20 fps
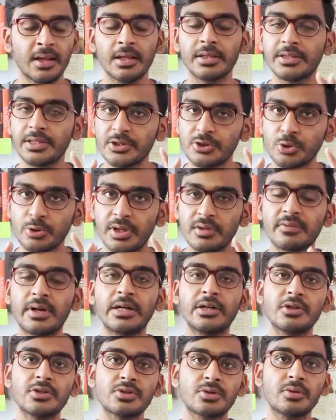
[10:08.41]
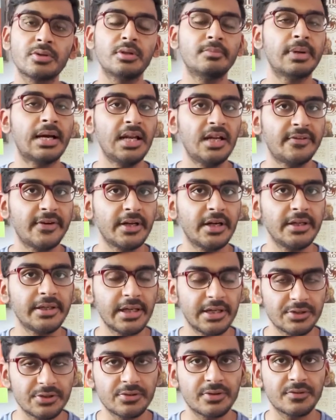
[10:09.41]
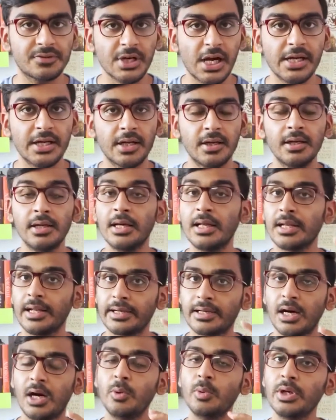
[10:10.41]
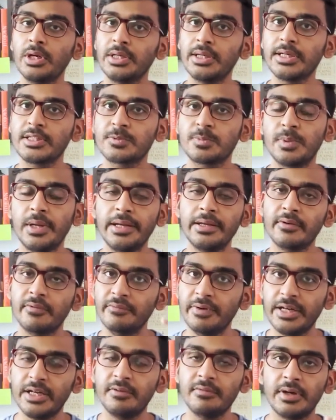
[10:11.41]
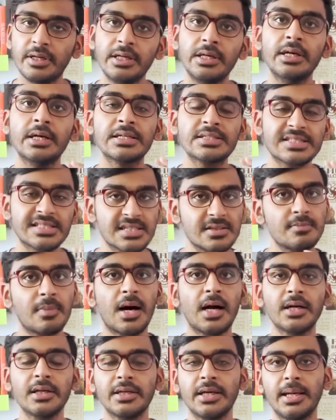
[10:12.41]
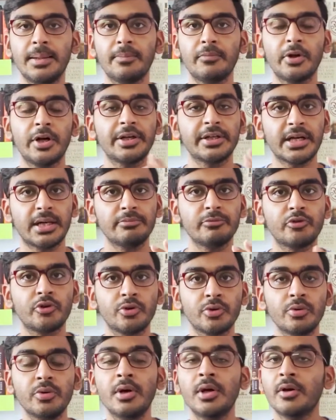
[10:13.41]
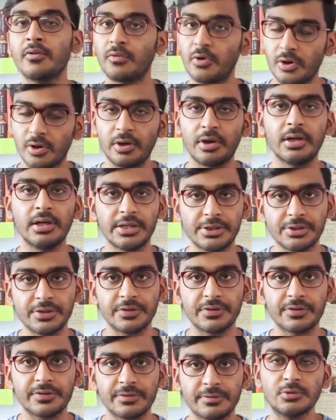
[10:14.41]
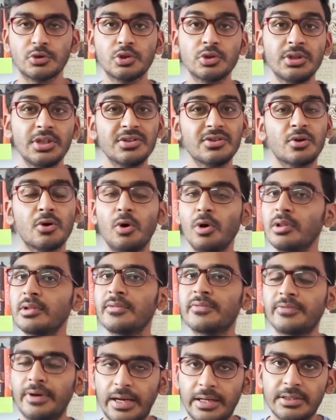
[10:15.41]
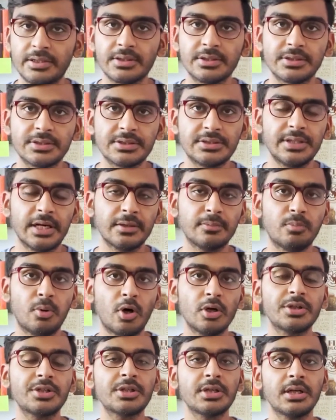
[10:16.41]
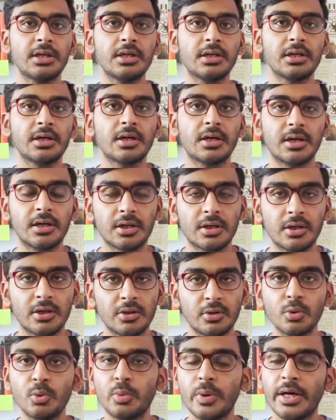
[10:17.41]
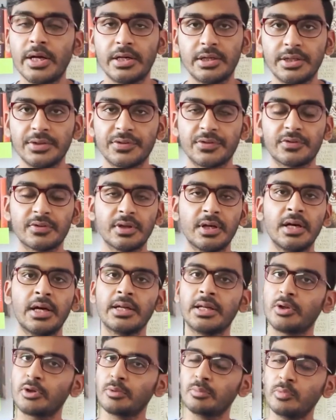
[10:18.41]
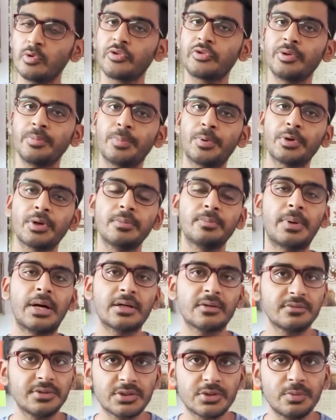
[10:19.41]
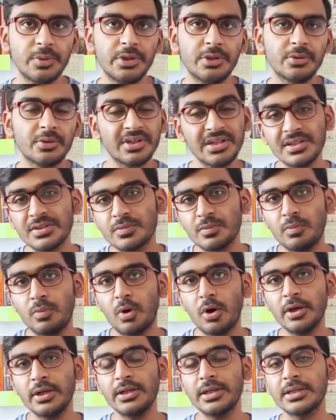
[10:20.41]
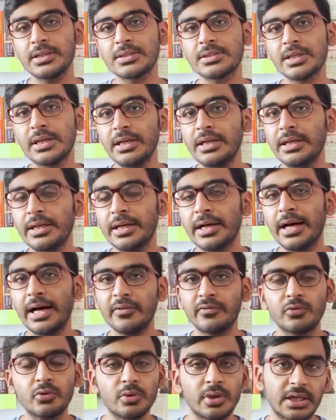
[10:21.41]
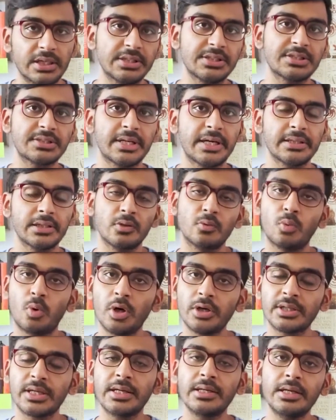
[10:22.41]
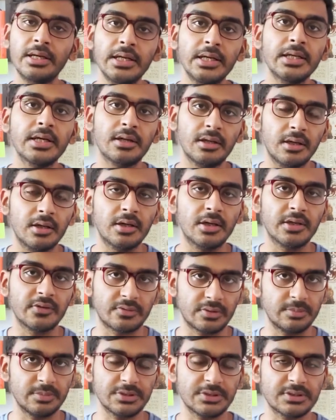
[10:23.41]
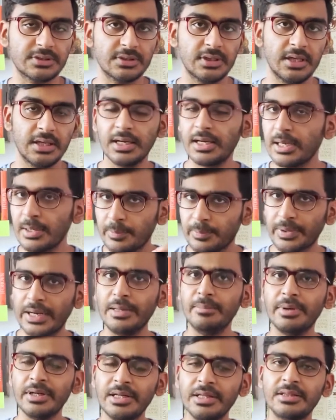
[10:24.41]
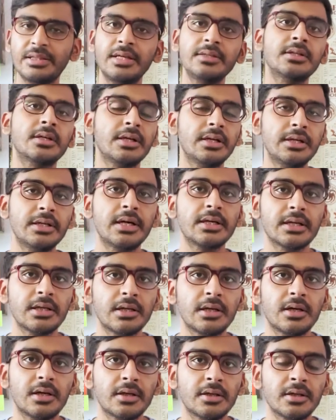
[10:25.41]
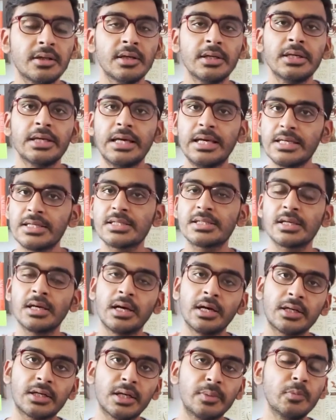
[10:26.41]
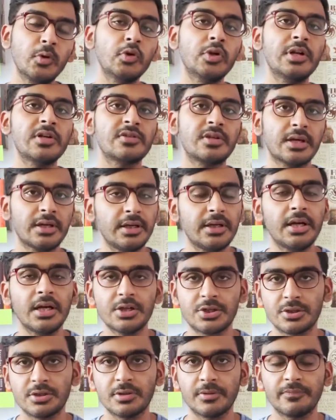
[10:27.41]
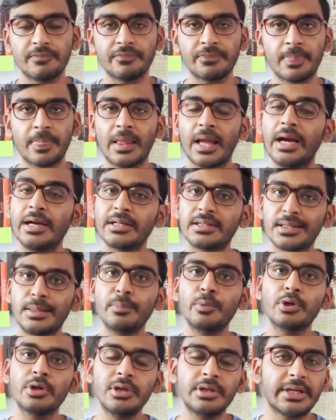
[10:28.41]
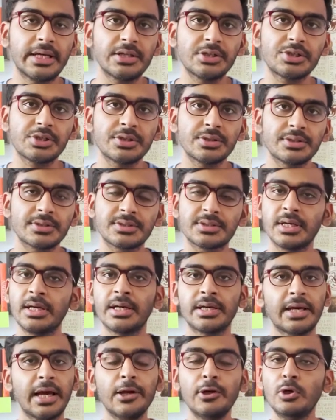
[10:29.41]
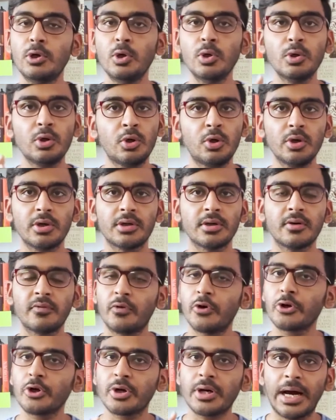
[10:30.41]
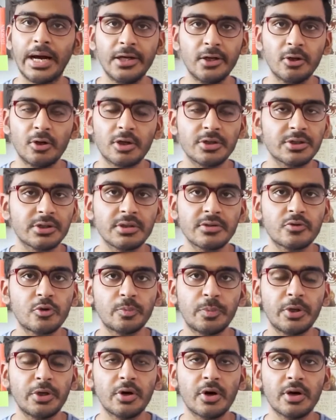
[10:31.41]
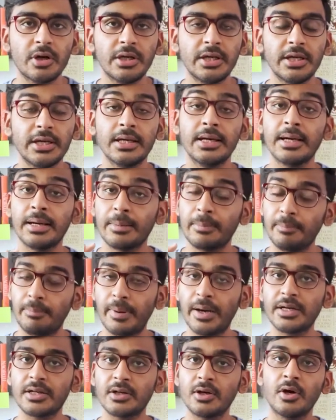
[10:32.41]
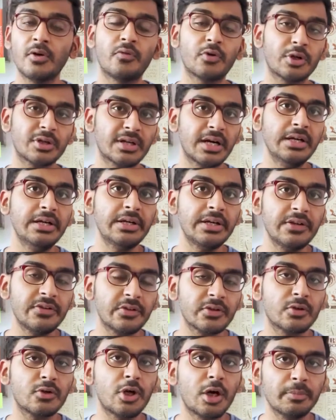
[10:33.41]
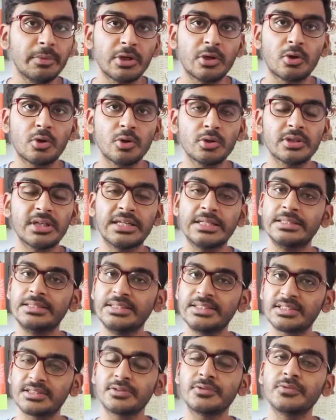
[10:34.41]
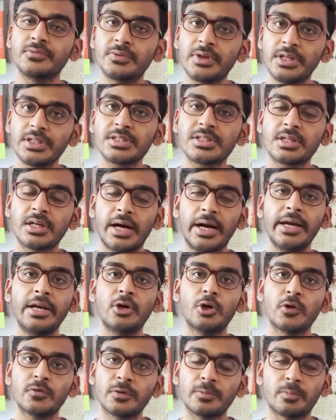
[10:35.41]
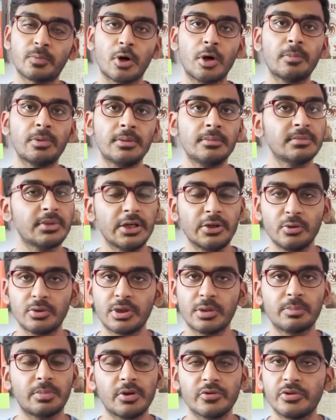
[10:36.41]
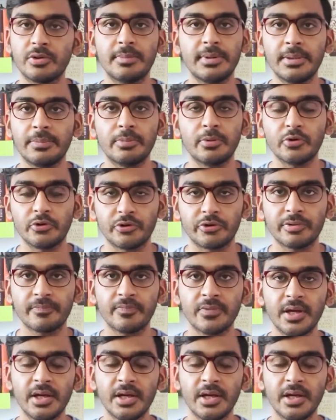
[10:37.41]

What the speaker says: They should have understood the malignant intentions of China, like how India is playing a very, very smart game when it comes to foreign relations. So these are all the factors that brought Sri Lanka to where it is. Now, the most important part of this video is what does India have to understand and what can India learn from this? Primary thing that India can learn is communal segregation and communal tensions can look good for your ideological superiority, but for a country's economic growth, these are the worst kind of a problem that you can possibly pose.